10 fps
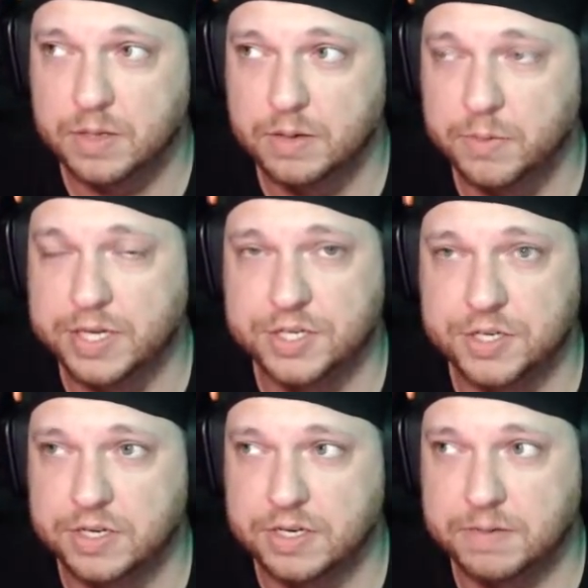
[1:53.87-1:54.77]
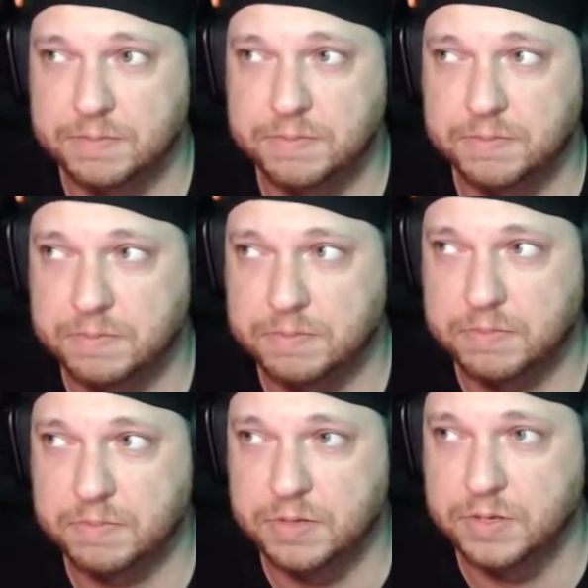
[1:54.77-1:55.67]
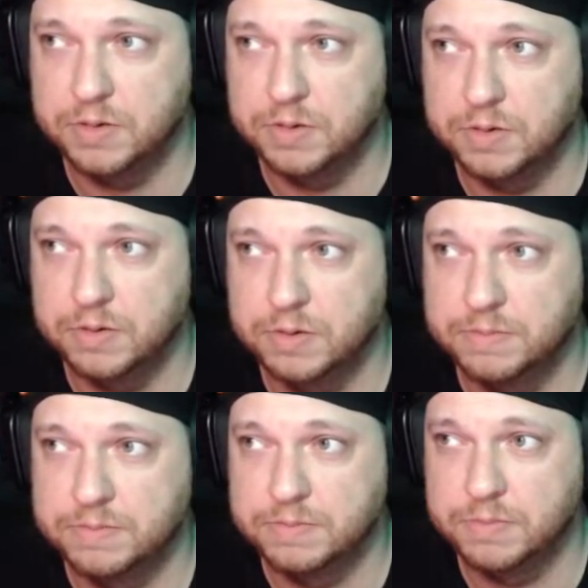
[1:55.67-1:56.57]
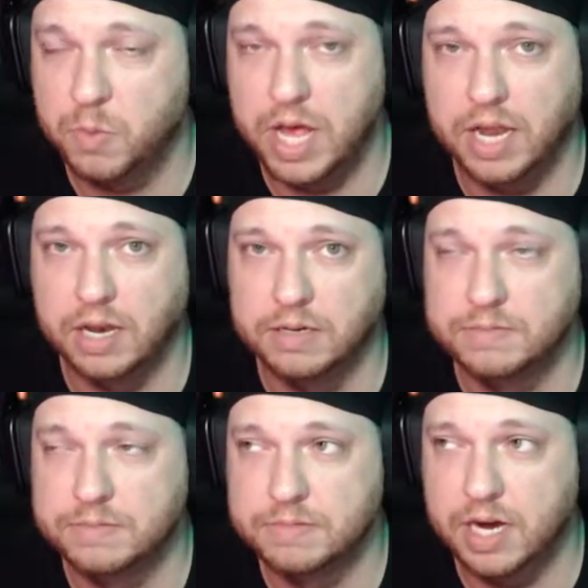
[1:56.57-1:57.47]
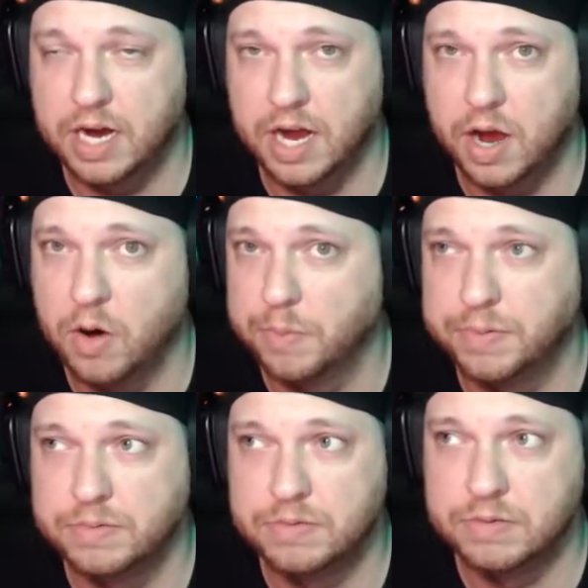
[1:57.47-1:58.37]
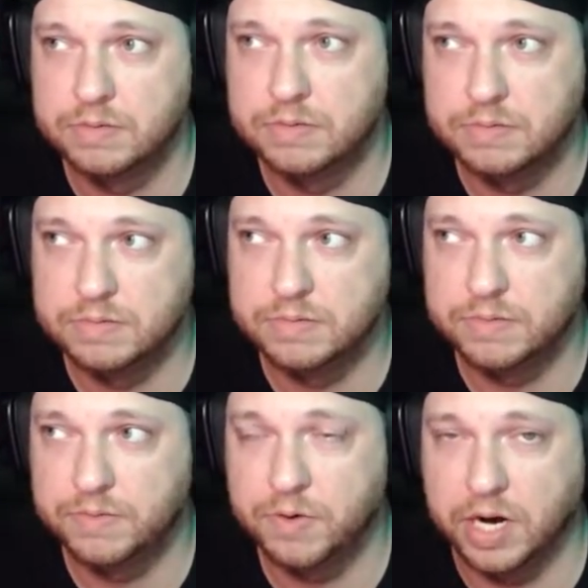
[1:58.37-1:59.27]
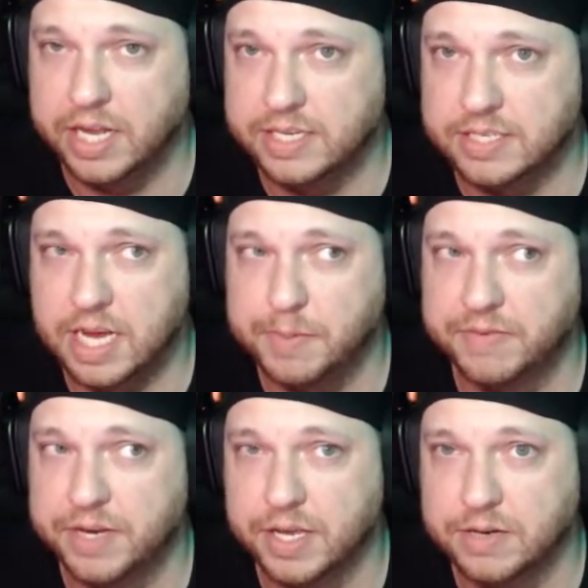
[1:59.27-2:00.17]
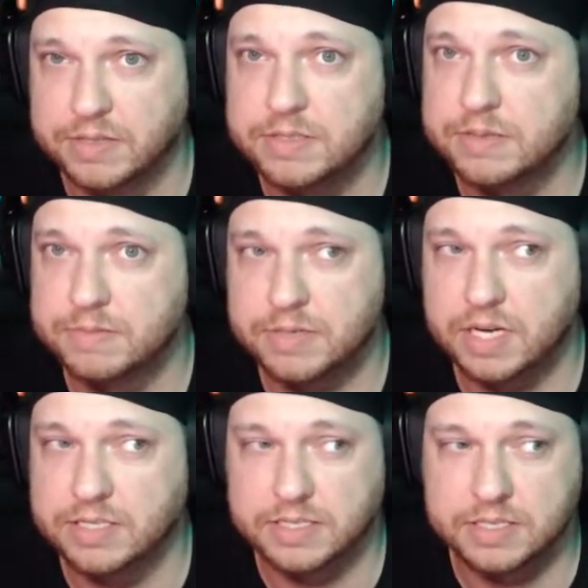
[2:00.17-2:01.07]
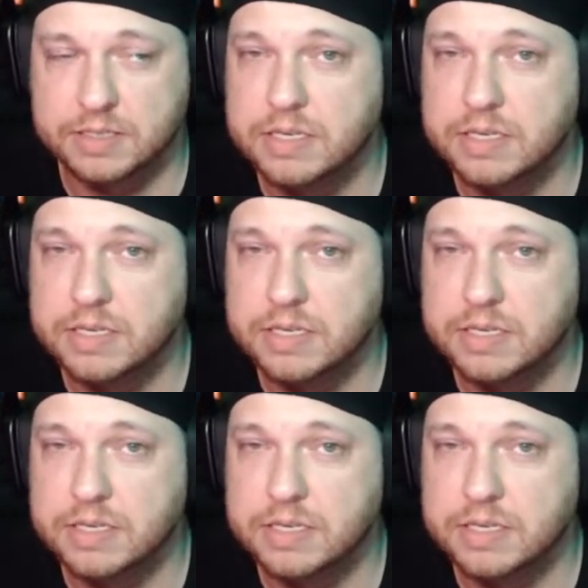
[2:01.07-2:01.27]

which should do well, I hope, for at least a couple of videos, because